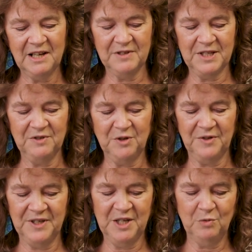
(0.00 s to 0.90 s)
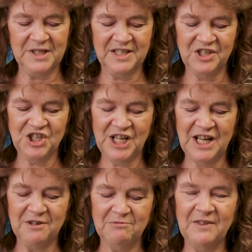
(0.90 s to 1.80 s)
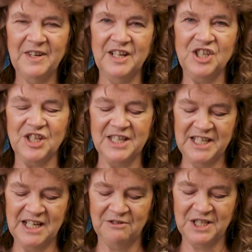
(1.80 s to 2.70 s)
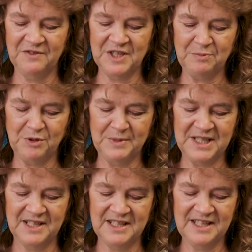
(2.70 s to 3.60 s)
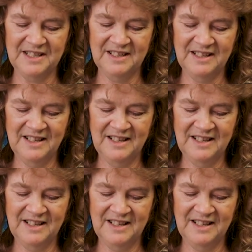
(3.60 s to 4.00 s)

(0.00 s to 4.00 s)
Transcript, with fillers: lovers of God that he wants to share the revelation secrets of his promises.